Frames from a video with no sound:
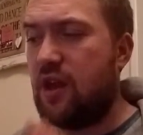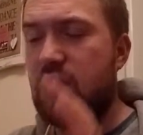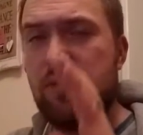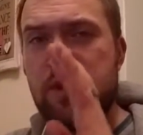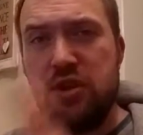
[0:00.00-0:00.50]

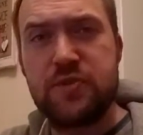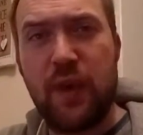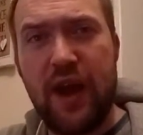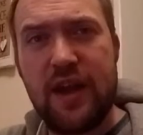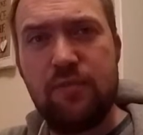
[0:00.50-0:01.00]
It can be used
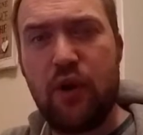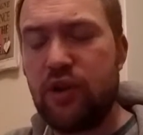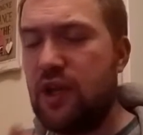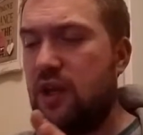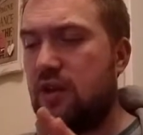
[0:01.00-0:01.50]
by
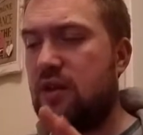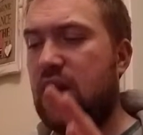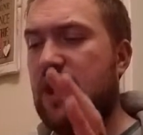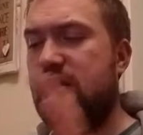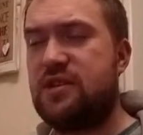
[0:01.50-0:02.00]
anybody.
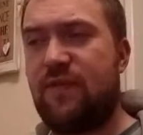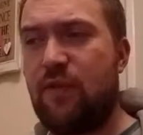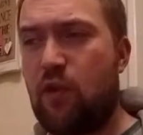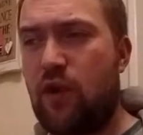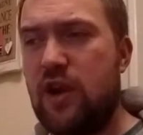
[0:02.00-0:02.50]
It's
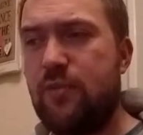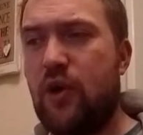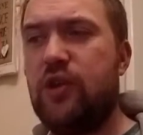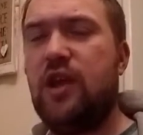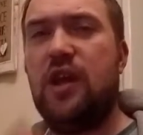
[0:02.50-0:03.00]
for
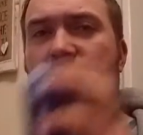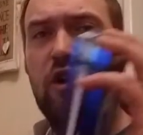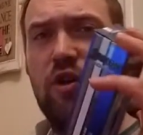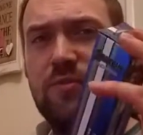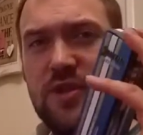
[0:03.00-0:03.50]
anybody.
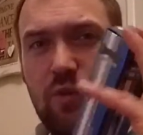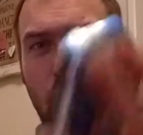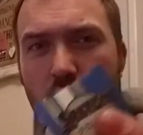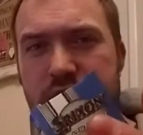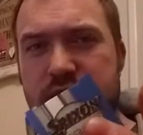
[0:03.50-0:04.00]
It comes in
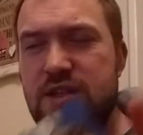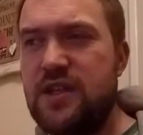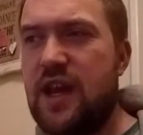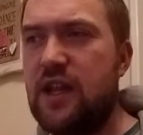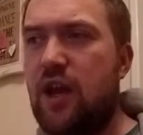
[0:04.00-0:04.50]
white and
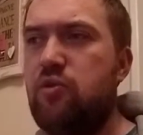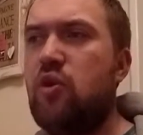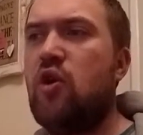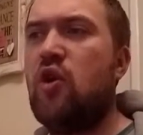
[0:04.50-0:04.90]
yellow.